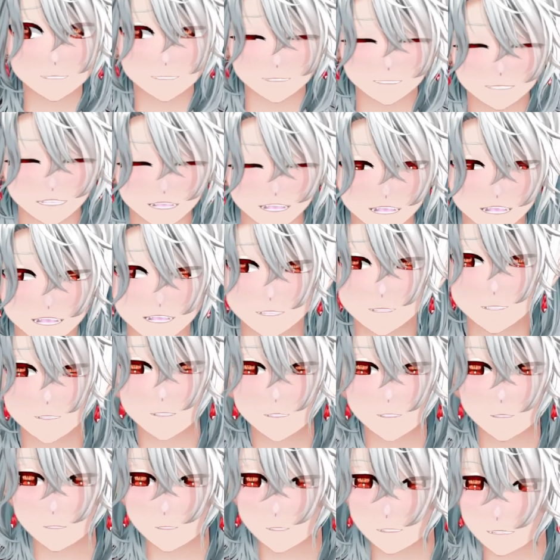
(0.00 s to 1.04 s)

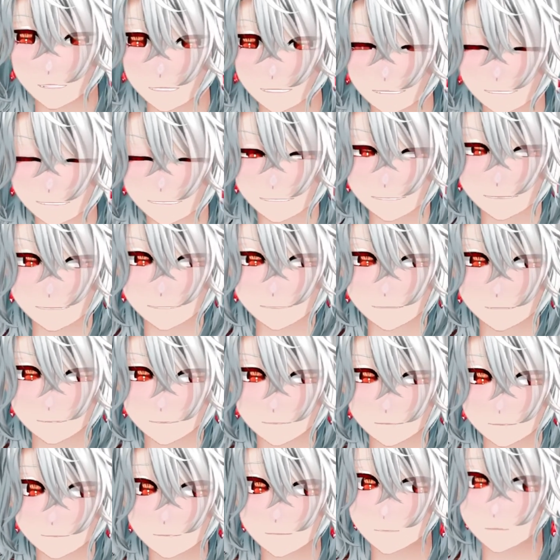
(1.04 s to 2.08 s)
incorrect,
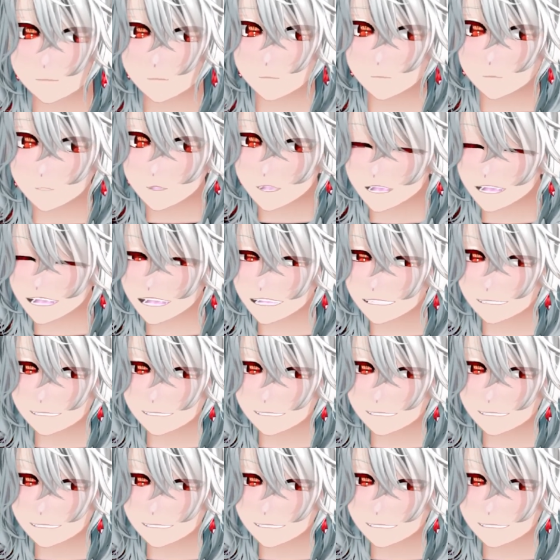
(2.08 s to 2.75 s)
right?